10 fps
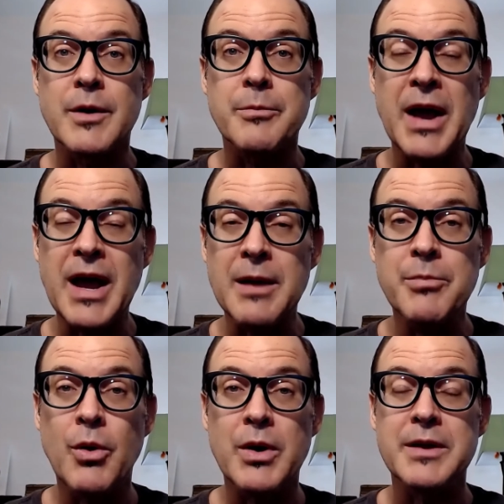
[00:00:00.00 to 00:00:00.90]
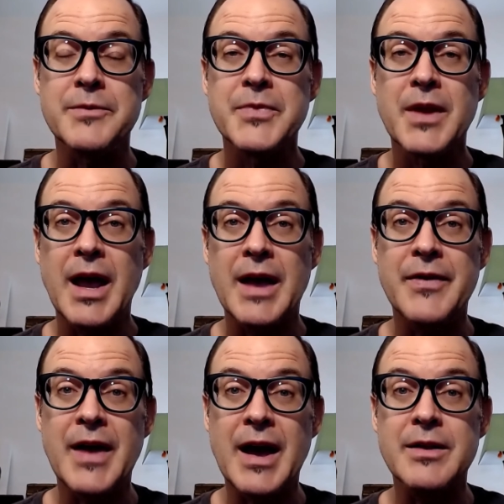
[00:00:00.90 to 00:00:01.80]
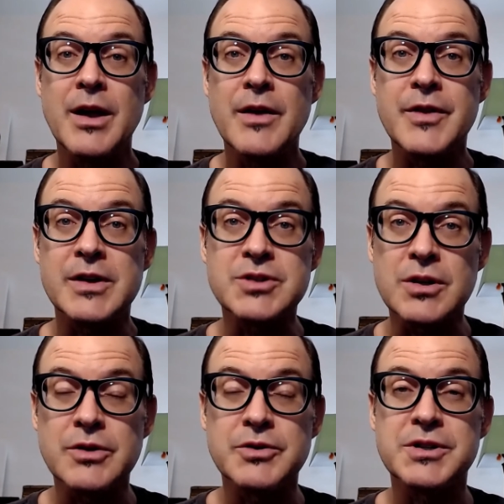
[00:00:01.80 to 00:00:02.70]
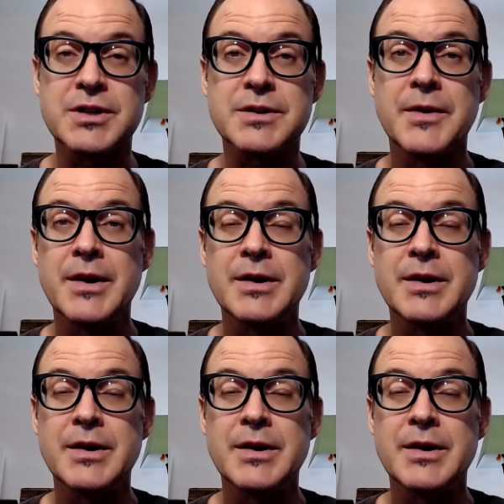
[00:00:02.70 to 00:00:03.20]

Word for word: their pain point, and then the solution.